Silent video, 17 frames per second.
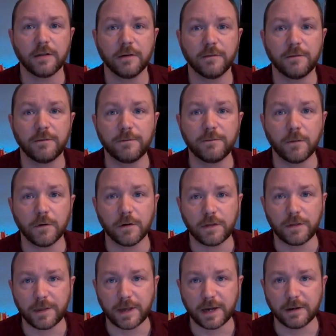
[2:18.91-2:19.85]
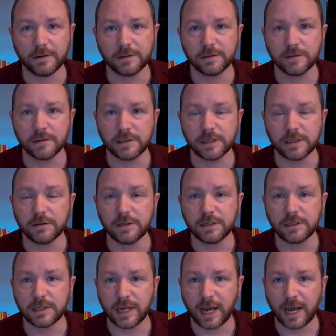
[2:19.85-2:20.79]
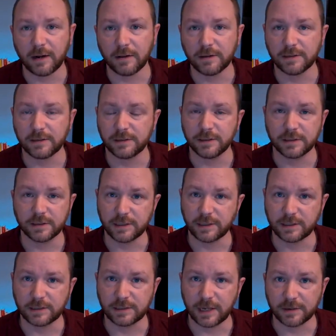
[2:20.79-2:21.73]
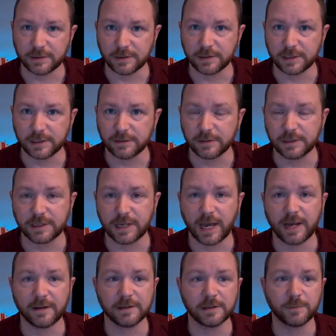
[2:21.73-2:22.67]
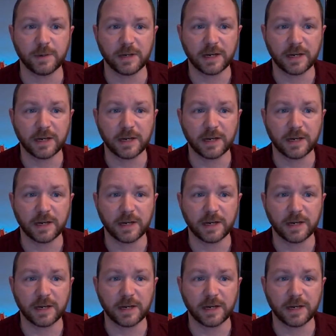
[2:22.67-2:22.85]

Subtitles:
the 4000 series Catalyst and the 6000 series Catalyst,